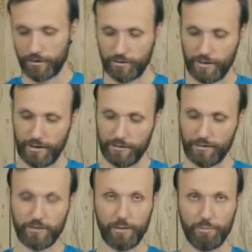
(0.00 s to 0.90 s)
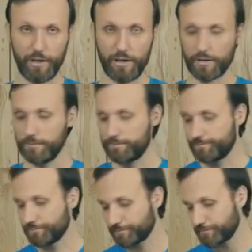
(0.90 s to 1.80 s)
that it has the same plug.
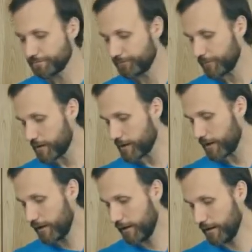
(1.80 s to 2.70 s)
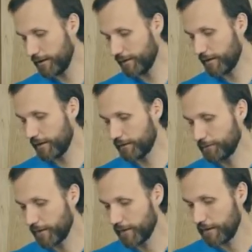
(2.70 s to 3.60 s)
And
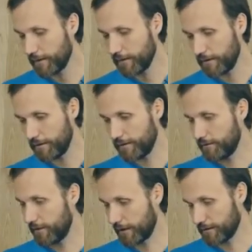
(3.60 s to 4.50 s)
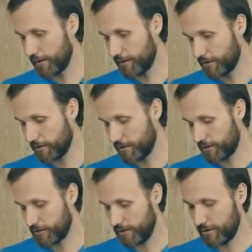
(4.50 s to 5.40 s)
like I said,
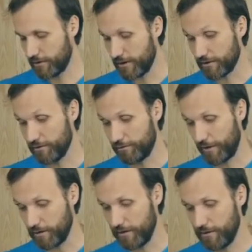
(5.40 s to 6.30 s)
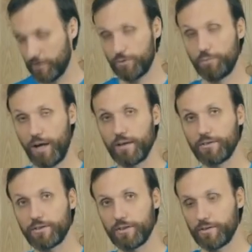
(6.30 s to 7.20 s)
it's actually fairly easy to
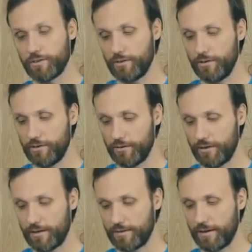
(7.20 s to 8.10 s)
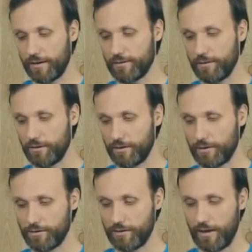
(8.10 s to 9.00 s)
balance it. It does not take as long
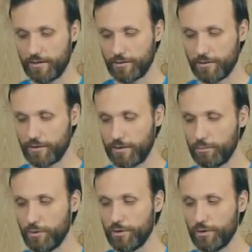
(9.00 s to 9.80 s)
as the other sort of gimbals.